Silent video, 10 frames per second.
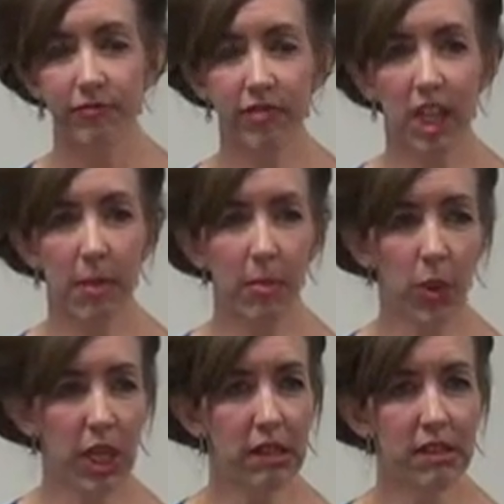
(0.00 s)

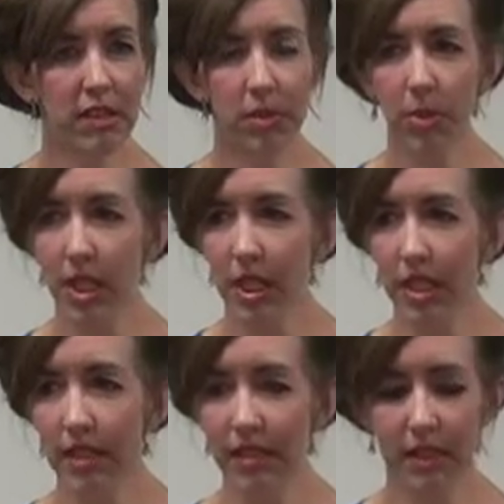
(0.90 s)
flamboyant, to put it
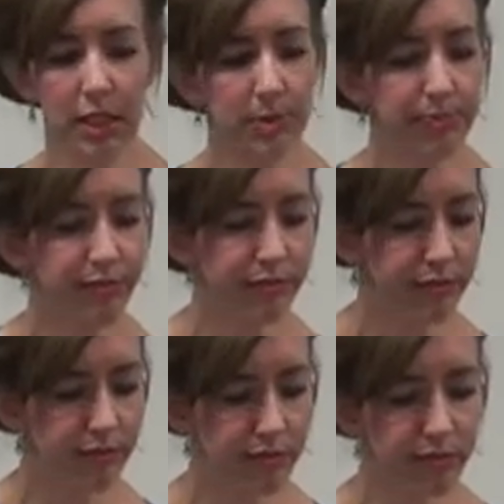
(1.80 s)
nicely.
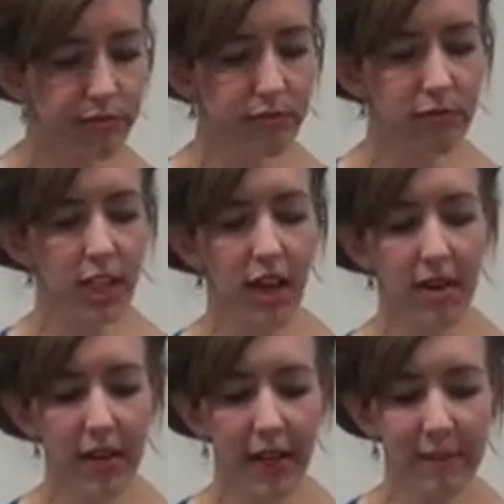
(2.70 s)

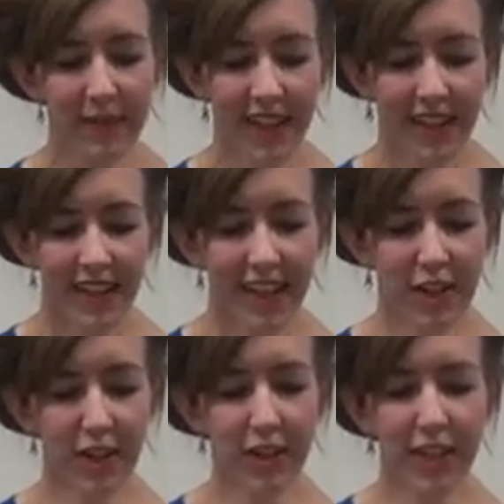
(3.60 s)
Okay, Now
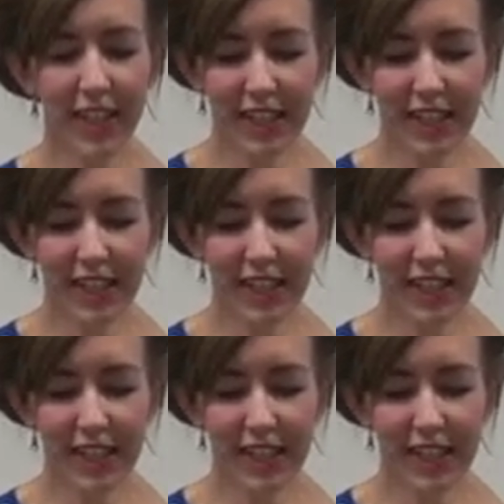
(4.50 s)
y'all are gonna